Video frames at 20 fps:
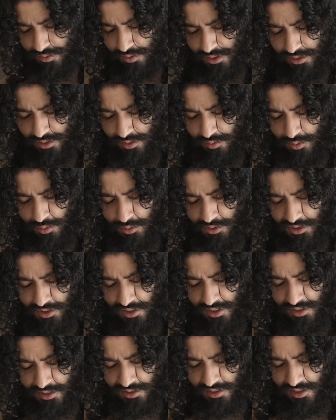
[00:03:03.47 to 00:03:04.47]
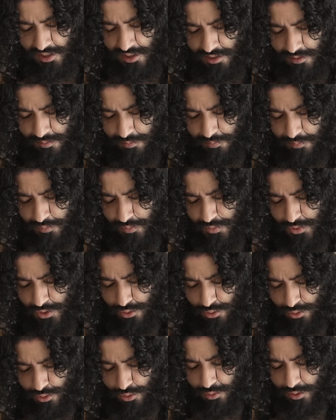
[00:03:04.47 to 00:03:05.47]
festivals, as I said,
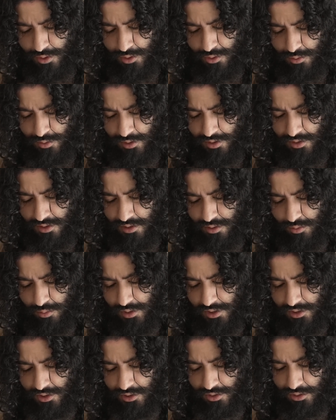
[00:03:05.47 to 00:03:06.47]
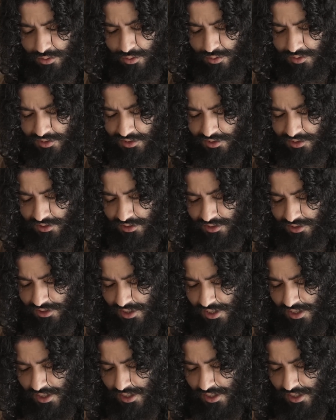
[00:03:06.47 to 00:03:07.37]
usually during these religious services